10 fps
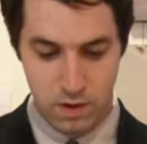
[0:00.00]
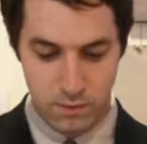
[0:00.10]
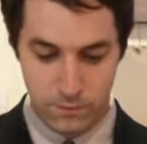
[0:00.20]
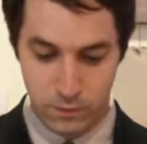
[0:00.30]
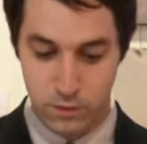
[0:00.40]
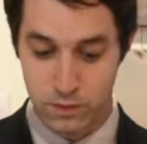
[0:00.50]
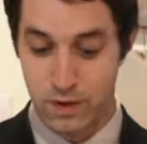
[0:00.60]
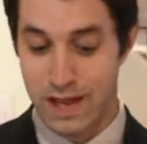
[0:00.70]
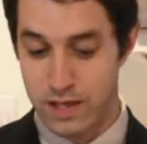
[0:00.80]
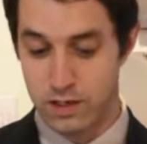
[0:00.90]

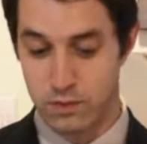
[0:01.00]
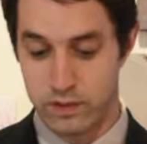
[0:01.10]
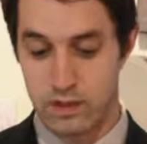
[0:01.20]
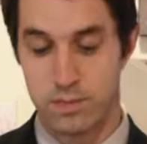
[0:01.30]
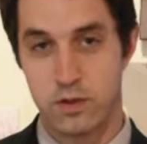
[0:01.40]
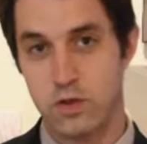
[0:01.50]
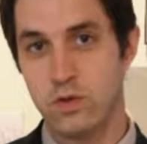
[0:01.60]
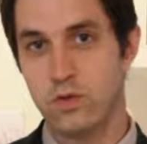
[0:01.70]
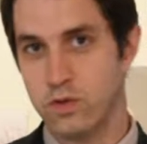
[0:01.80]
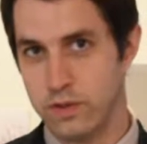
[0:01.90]
further anchoring the
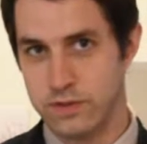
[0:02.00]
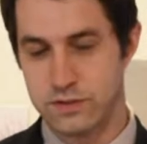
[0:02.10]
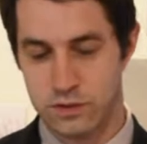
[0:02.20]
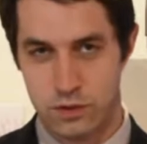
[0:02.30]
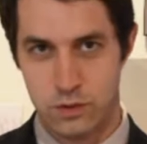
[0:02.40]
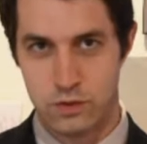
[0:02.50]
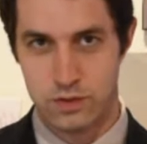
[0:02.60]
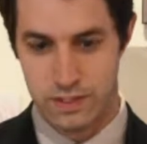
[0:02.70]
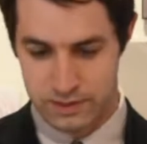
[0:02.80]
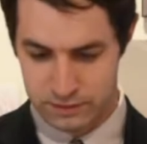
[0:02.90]
peculiar institution
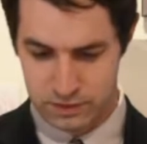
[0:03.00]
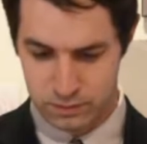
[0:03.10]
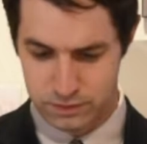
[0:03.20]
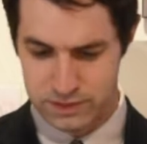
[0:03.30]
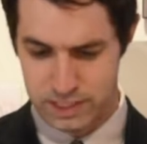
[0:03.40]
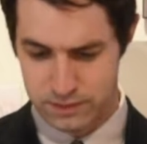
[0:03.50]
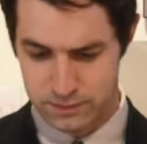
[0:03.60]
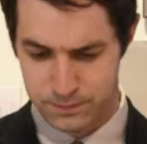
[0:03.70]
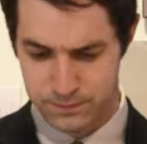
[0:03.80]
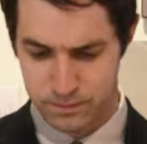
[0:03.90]
in the southern
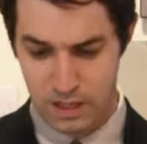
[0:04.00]
states.